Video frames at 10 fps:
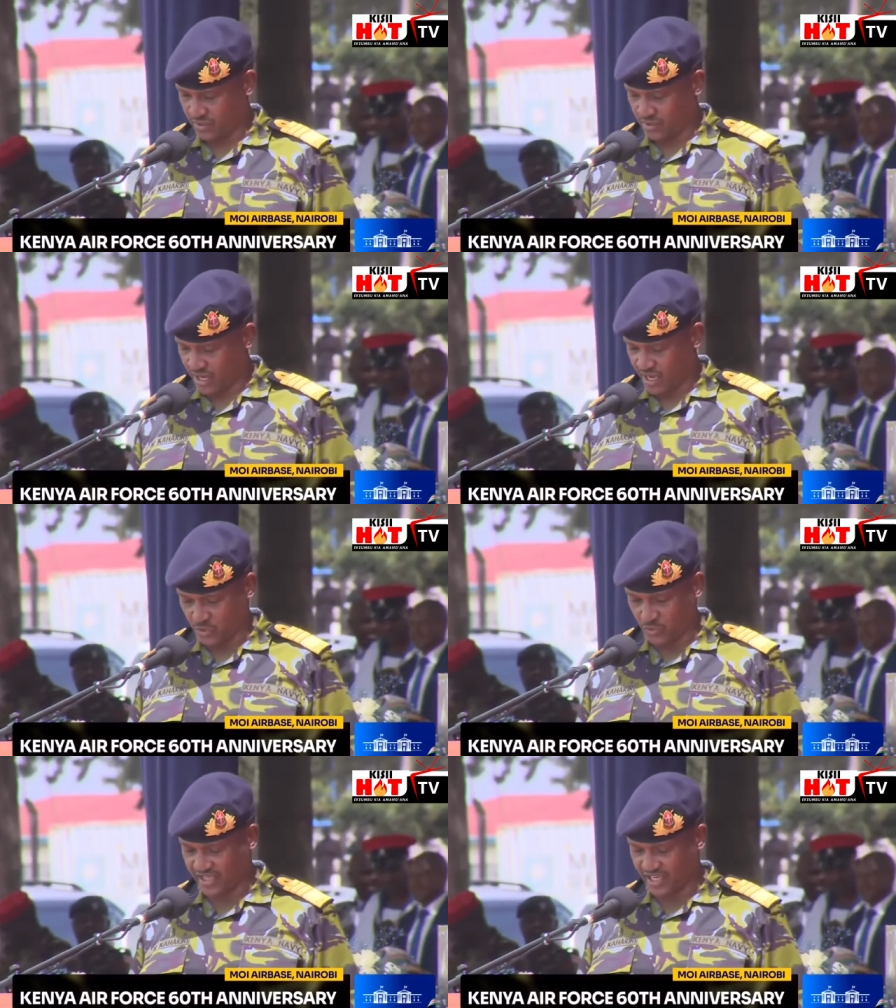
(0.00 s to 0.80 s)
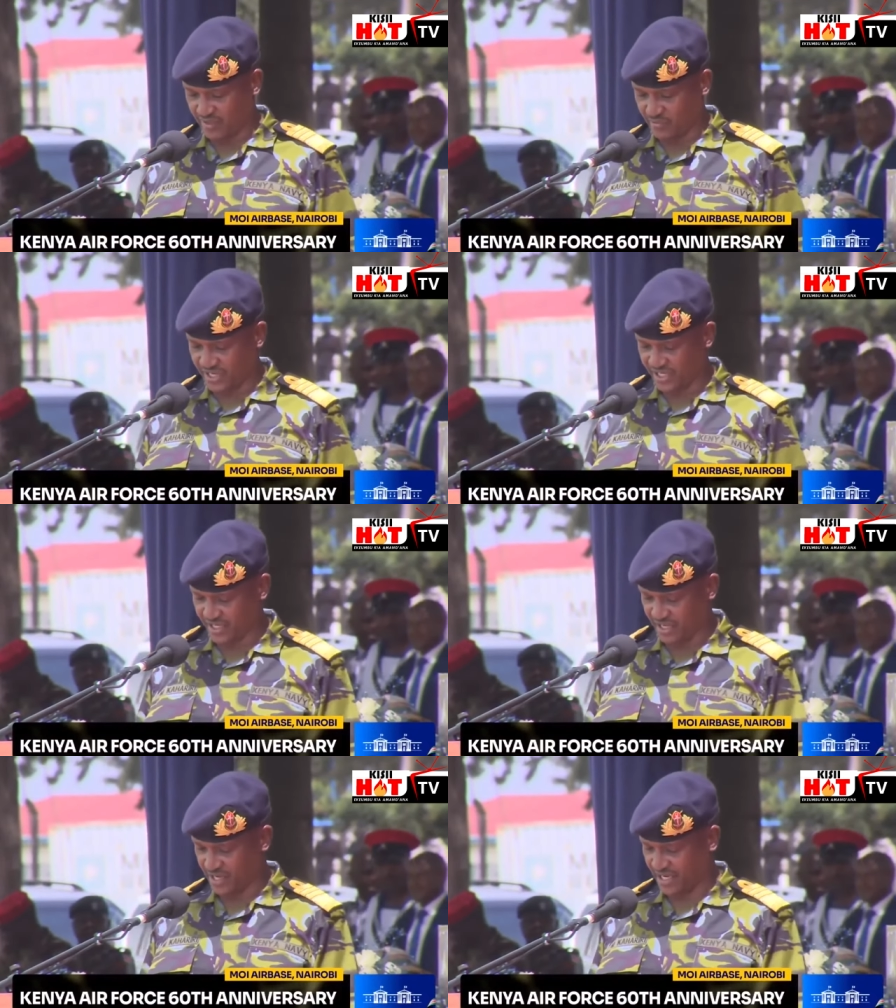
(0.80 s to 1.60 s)
As we celebrate
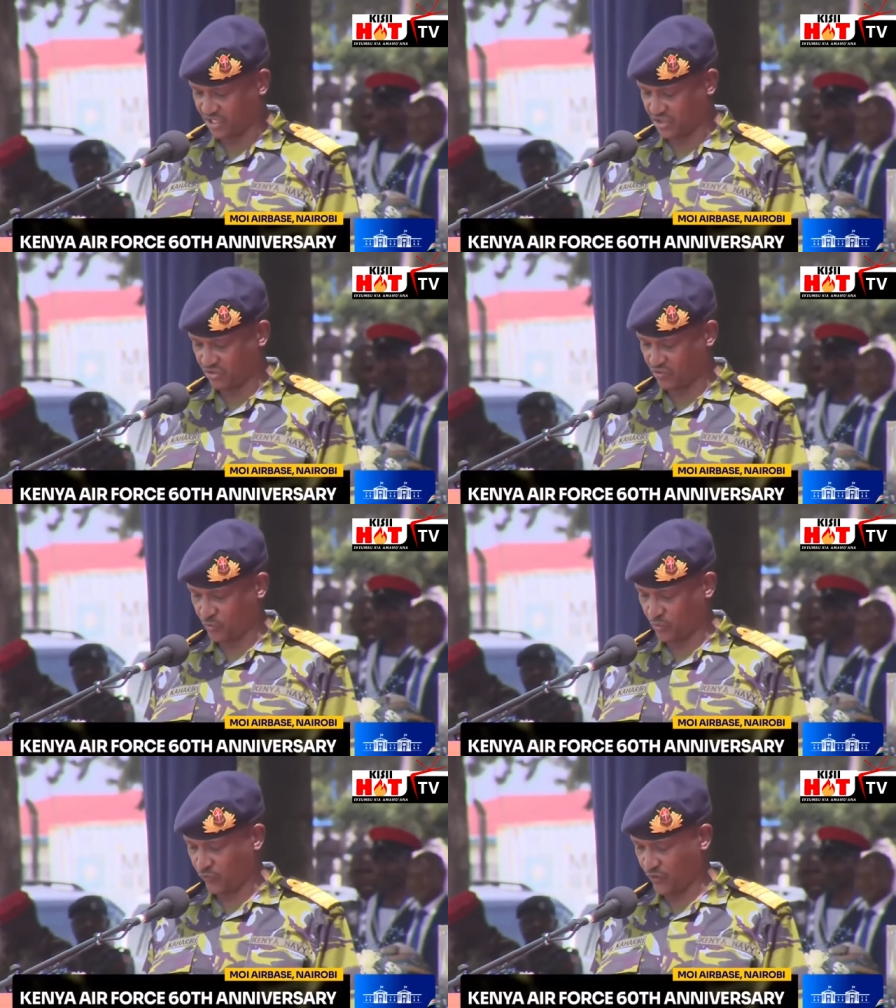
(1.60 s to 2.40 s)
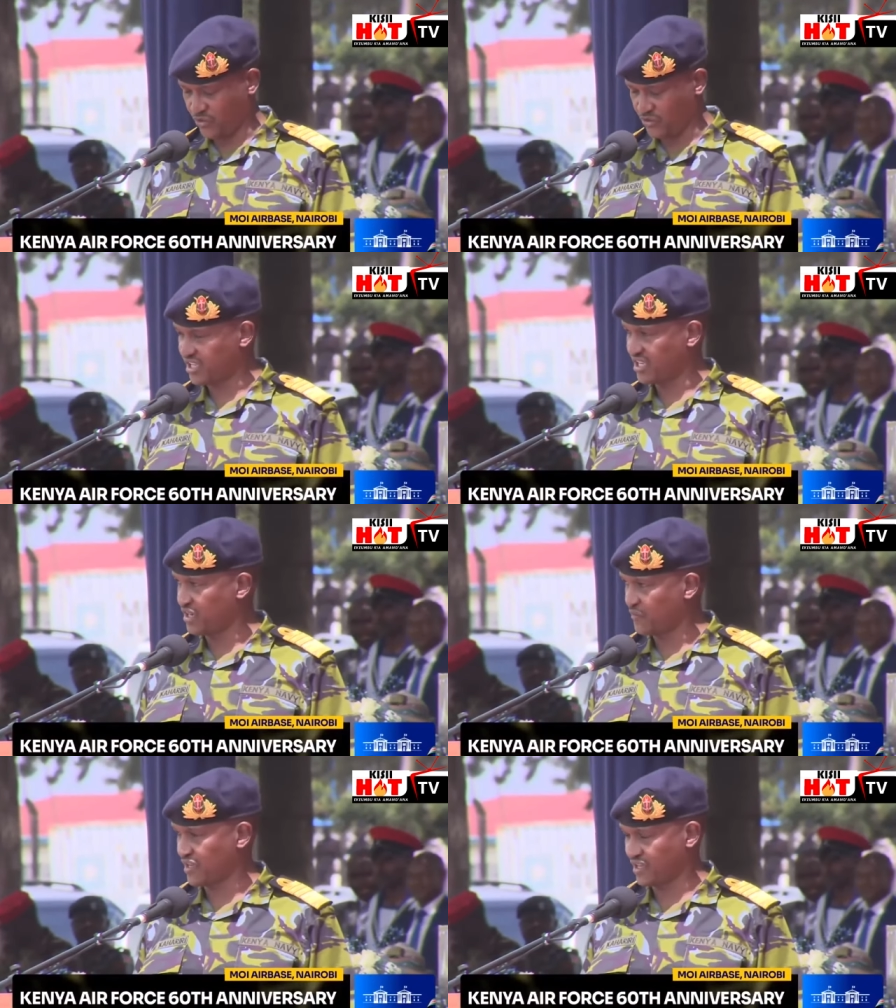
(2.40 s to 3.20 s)
a milestone of profound
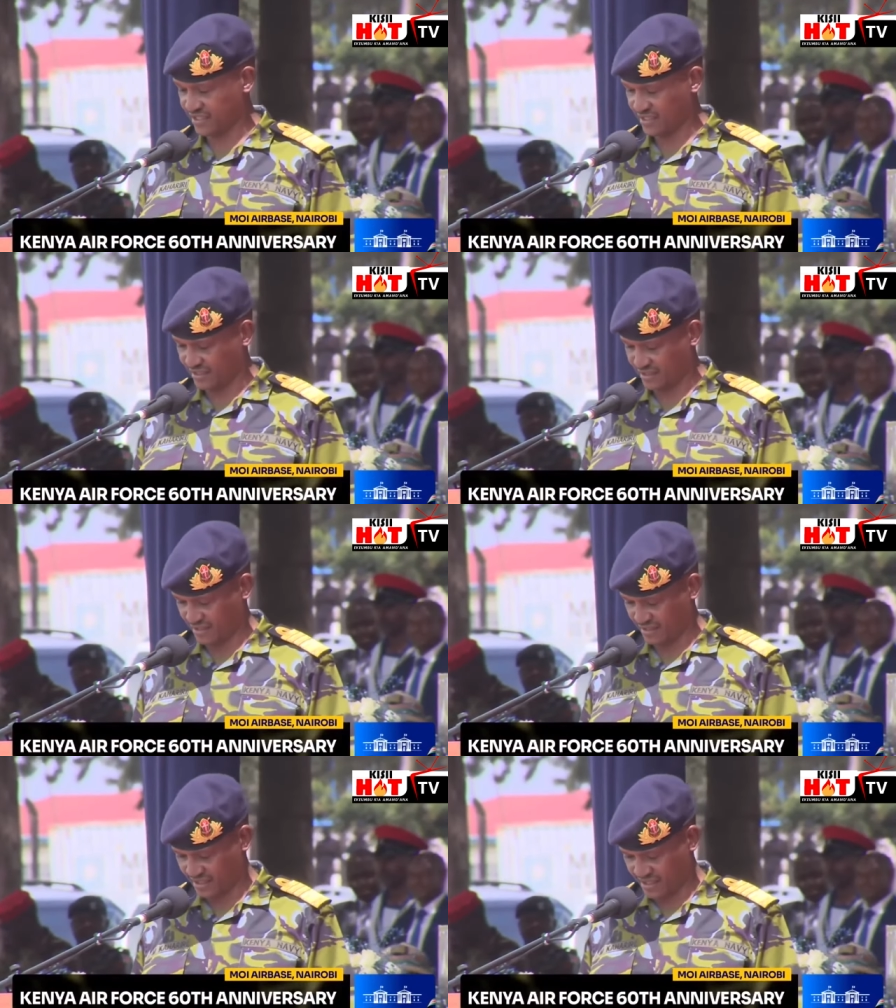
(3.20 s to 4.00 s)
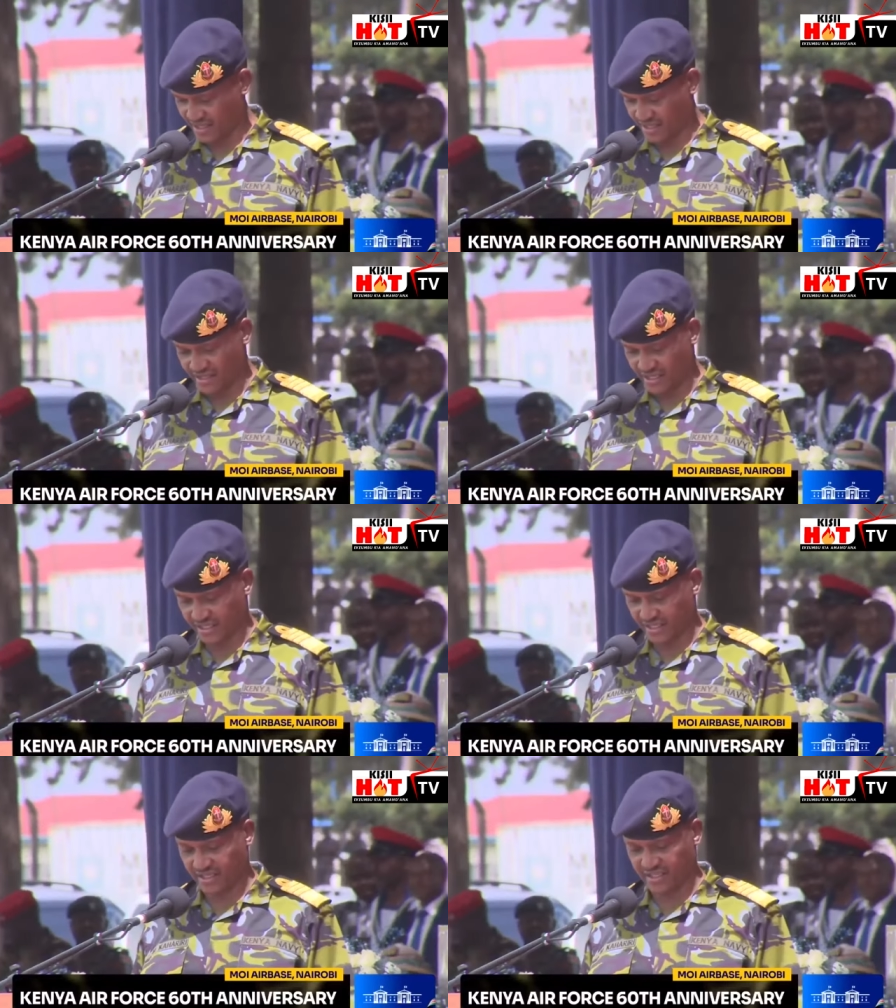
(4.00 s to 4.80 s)
significance,
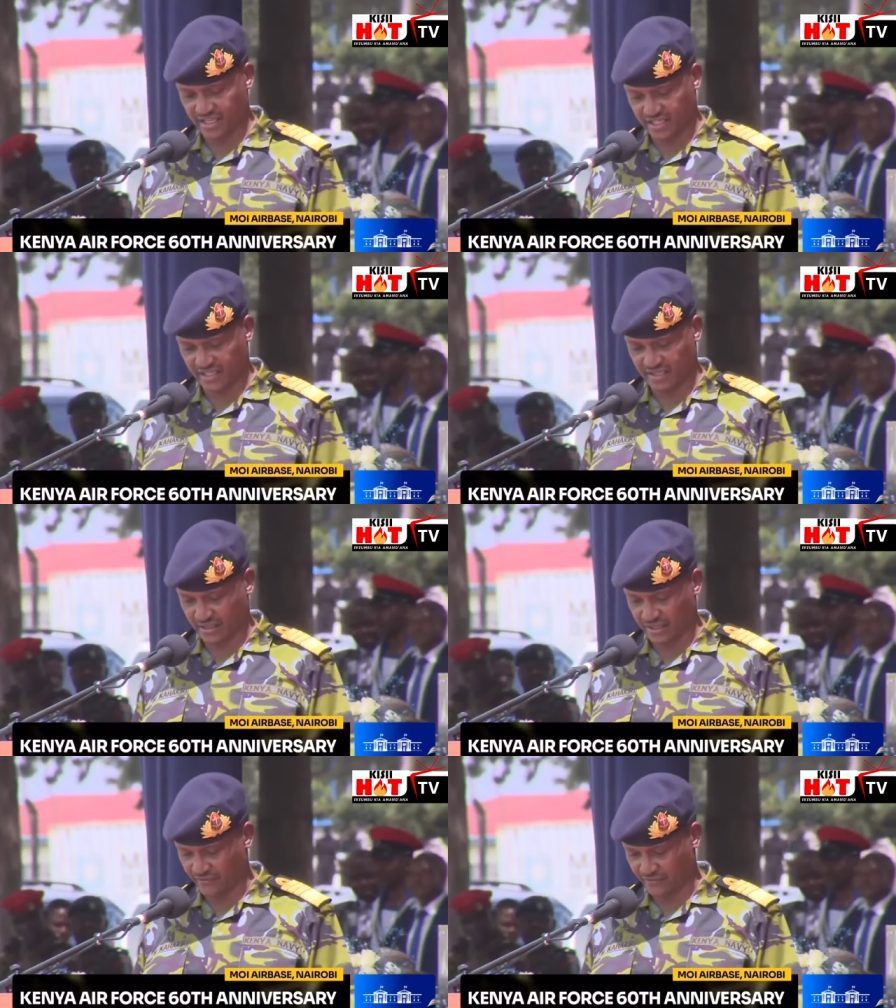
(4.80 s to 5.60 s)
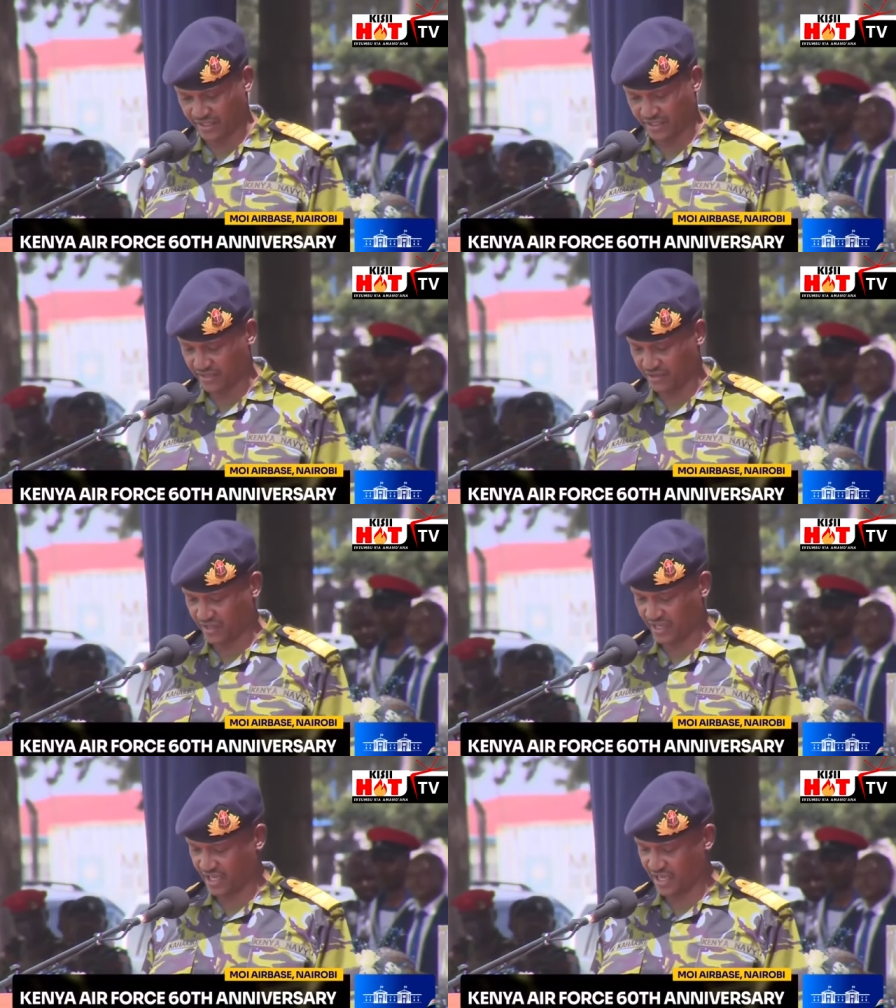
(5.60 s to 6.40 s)
this 60th anniversary of the
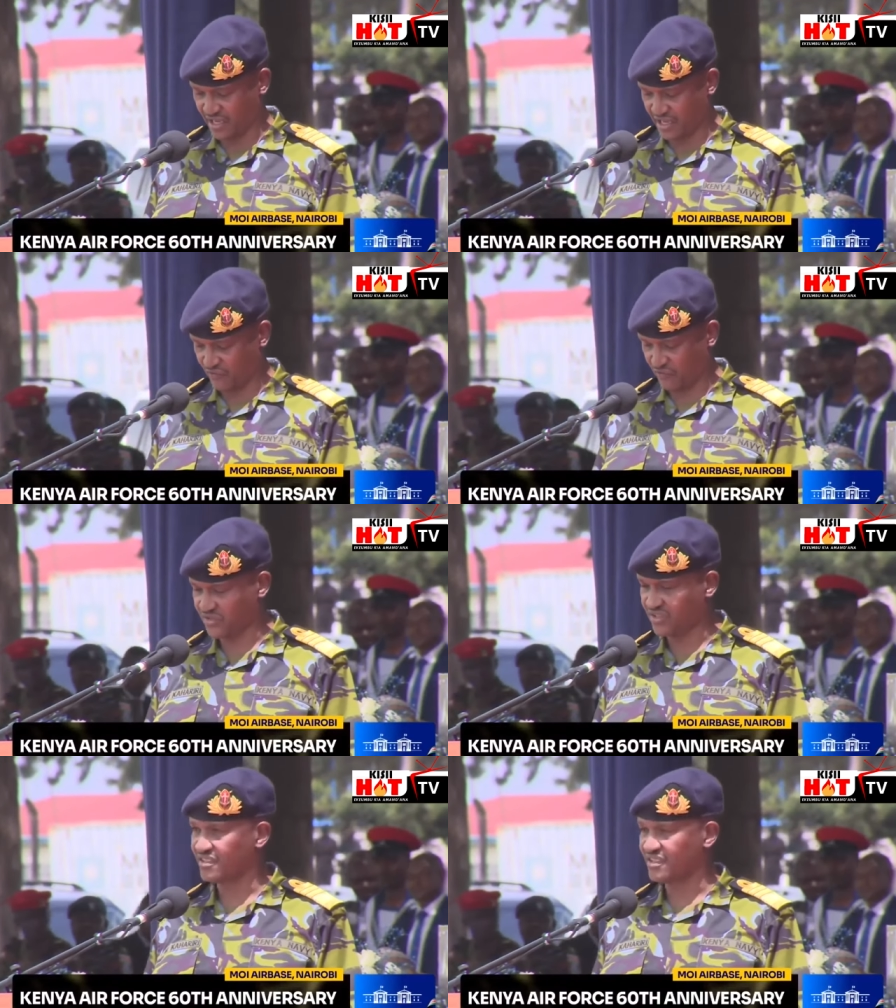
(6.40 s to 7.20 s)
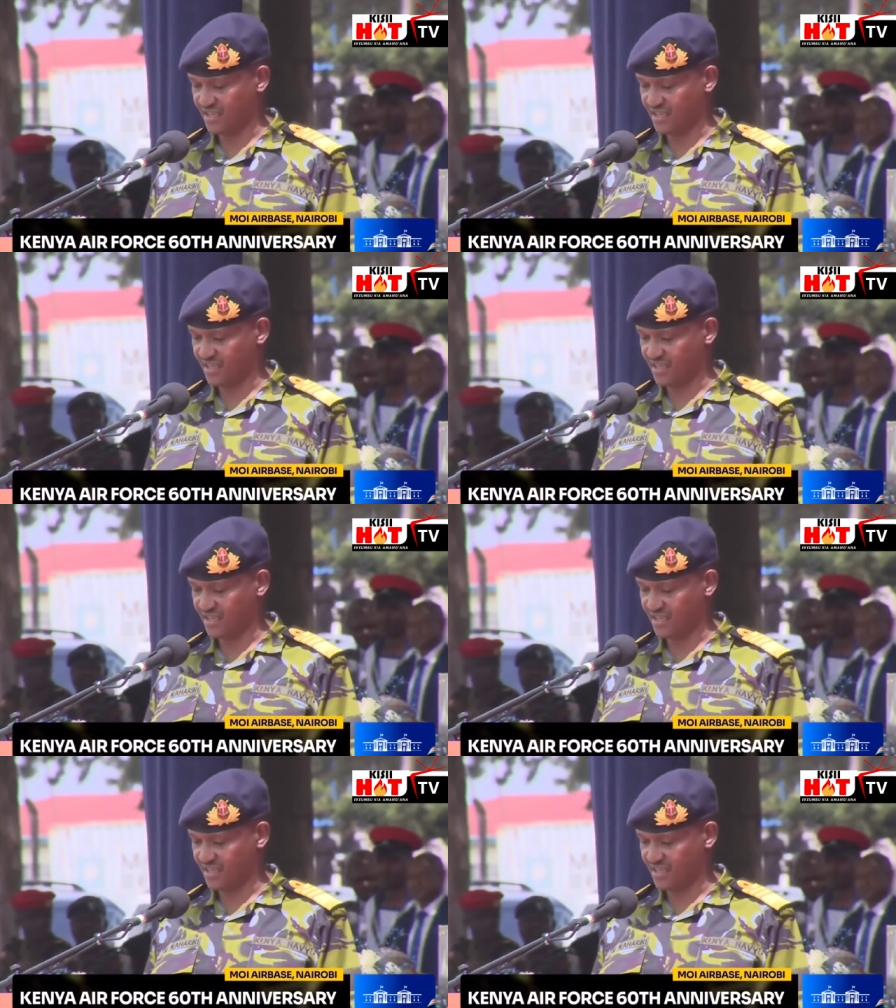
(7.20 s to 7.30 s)
Kenya Air Force,